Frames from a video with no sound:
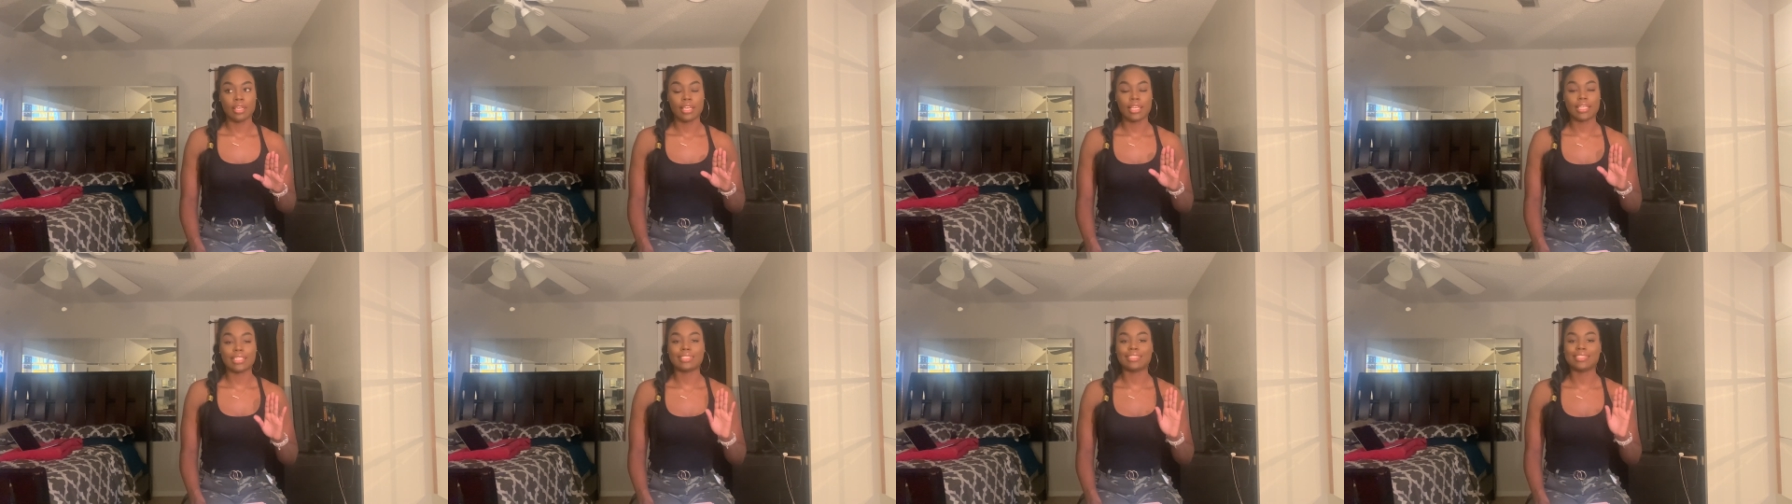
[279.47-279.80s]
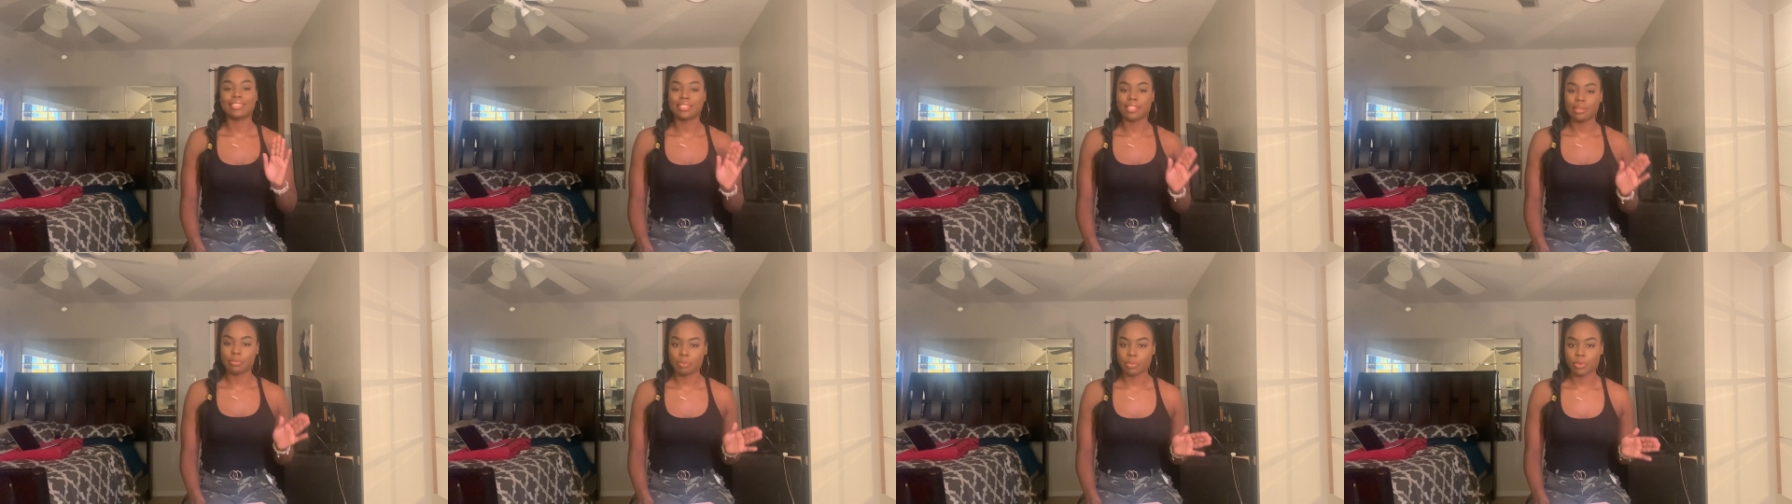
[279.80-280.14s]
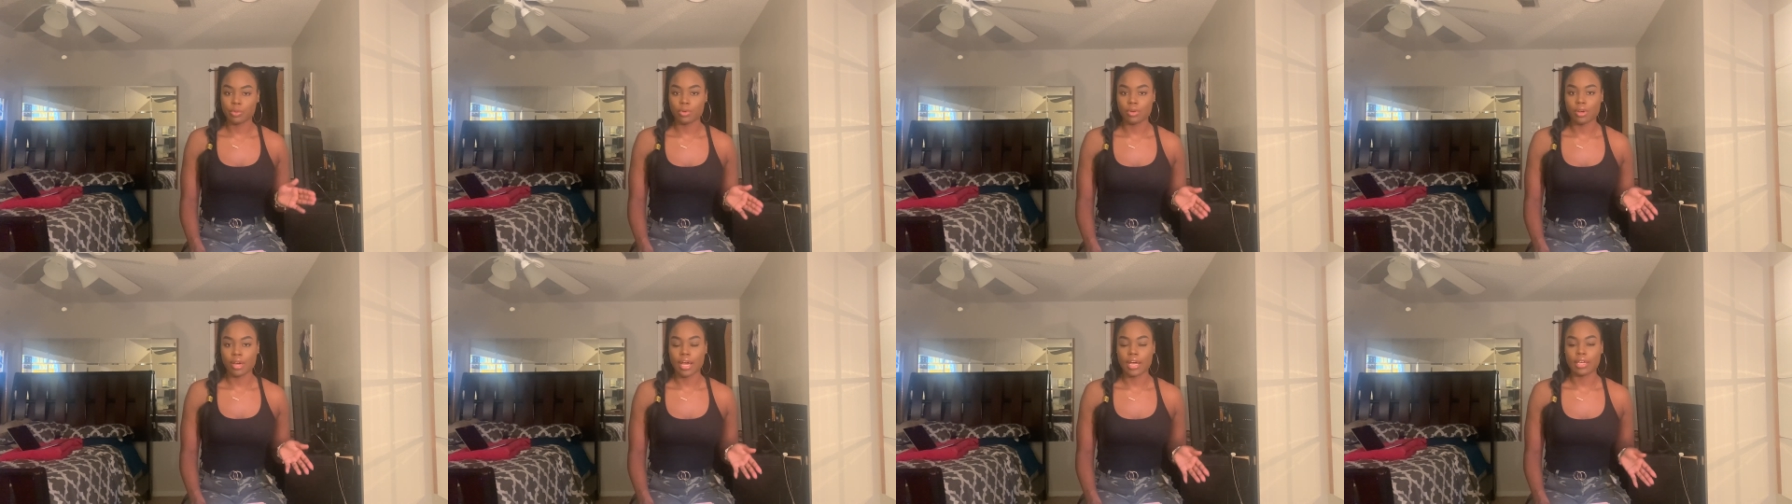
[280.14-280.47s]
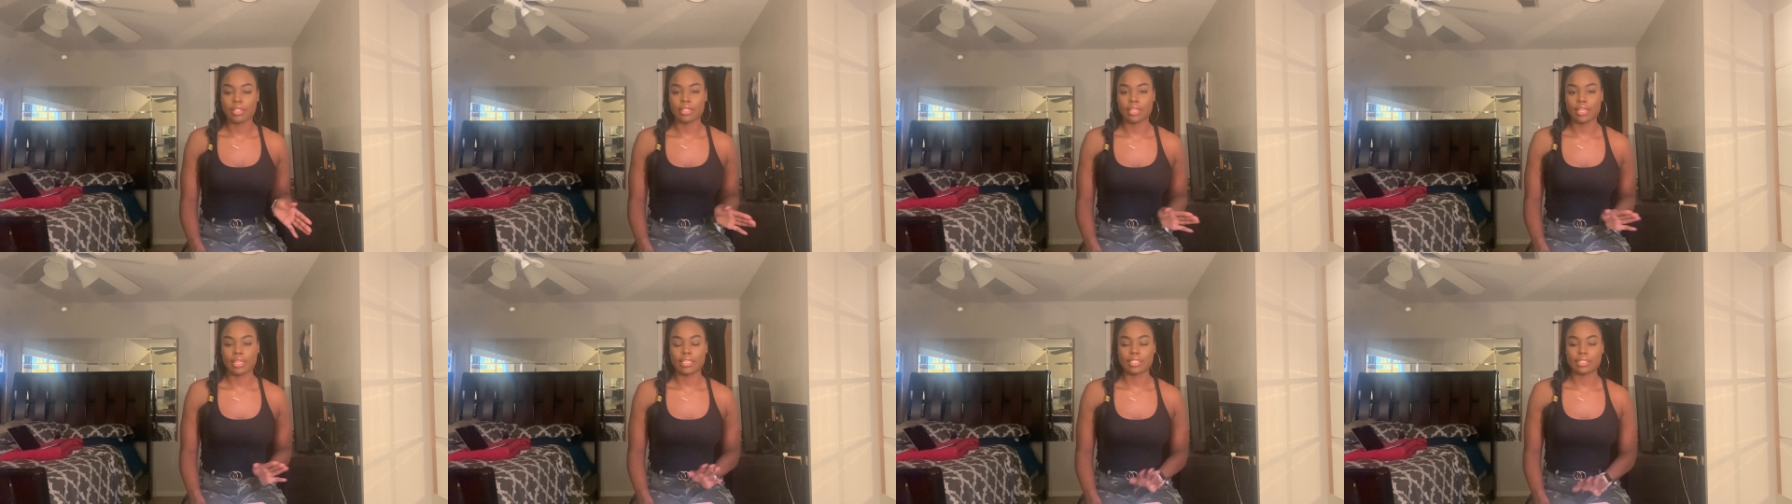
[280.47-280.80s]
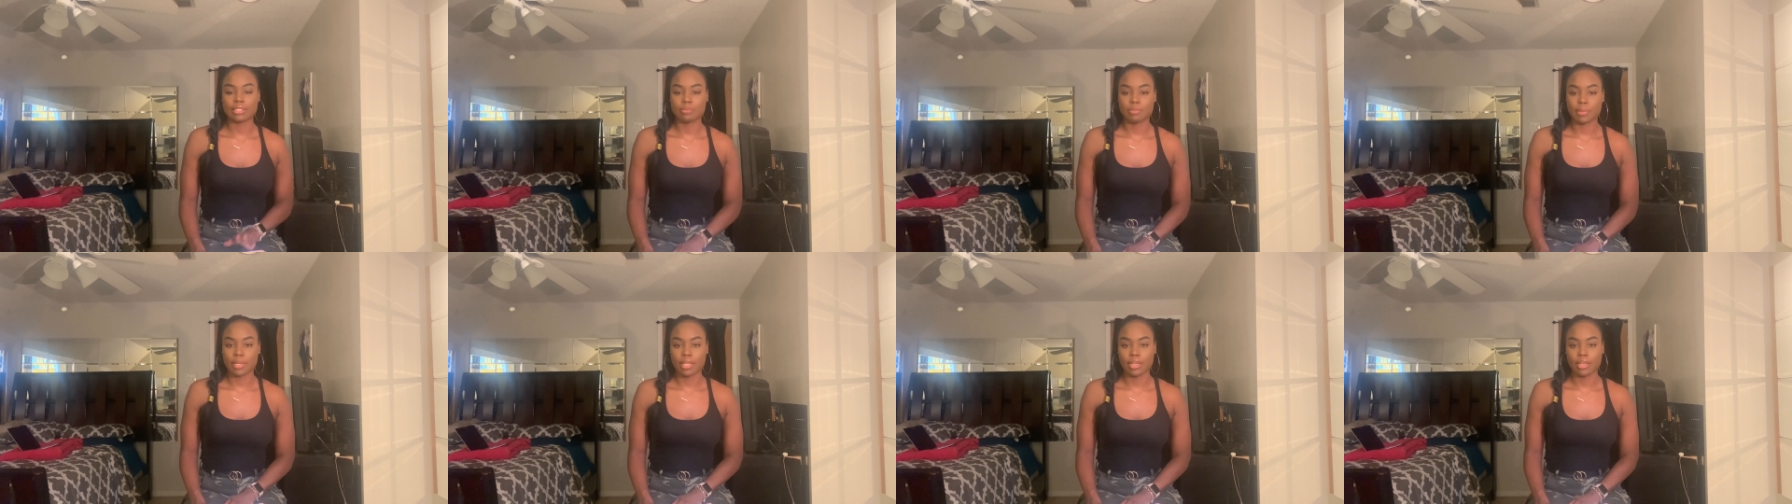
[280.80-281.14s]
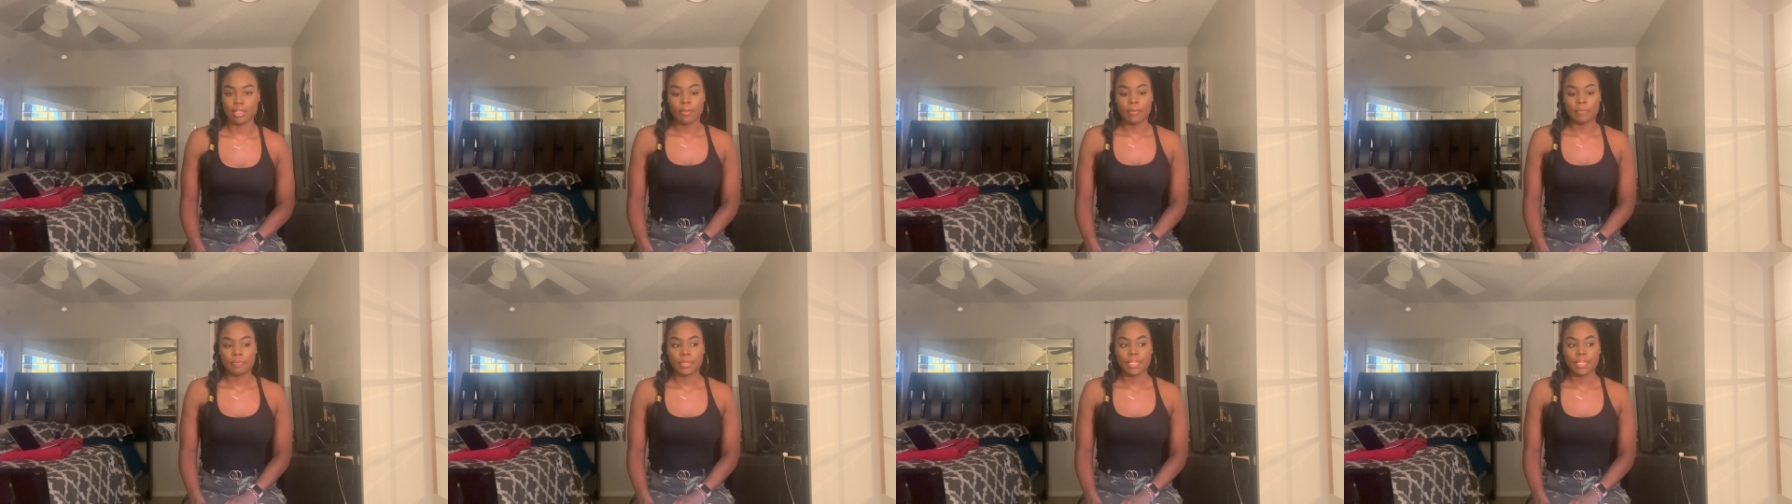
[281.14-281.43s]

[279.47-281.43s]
it's simple how they explain it.